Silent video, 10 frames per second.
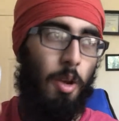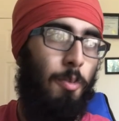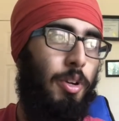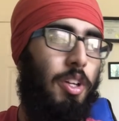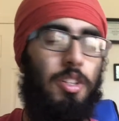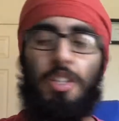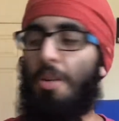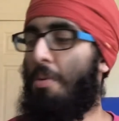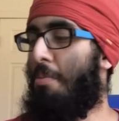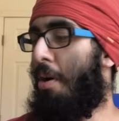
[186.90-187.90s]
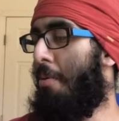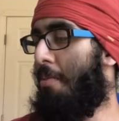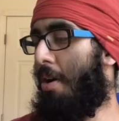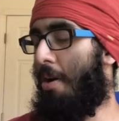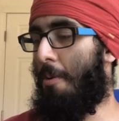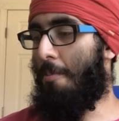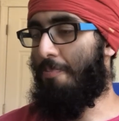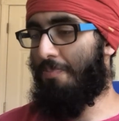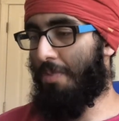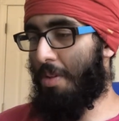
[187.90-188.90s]
pretty good tea. My mom
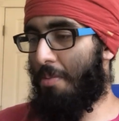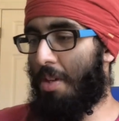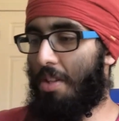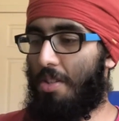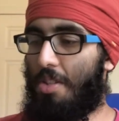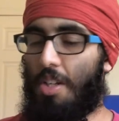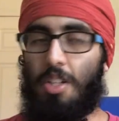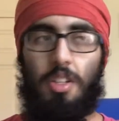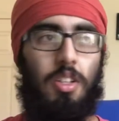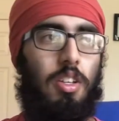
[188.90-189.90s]
made this tea.